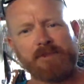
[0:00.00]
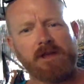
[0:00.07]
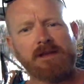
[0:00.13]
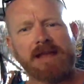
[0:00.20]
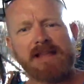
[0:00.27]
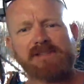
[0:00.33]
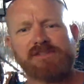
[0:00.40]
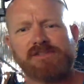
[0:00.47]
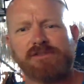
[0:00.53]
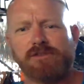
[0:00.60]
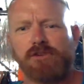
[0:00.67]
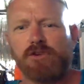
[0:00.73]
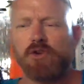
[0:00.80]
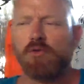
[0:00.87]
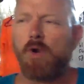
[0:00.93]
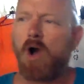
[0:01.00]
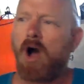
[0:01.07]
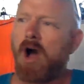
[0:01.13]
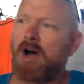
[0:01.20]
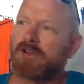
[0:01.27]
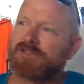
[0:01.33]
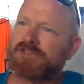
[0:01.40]
unless you
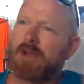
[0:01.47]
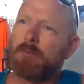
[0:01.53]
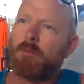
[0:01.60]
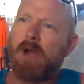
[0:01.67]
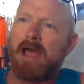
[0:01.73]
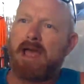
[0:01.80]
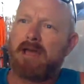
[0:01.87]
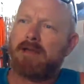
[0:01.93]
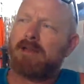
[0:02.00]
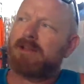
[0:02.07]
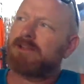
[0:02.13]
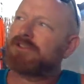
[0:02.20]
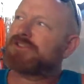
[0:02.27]
are somewhere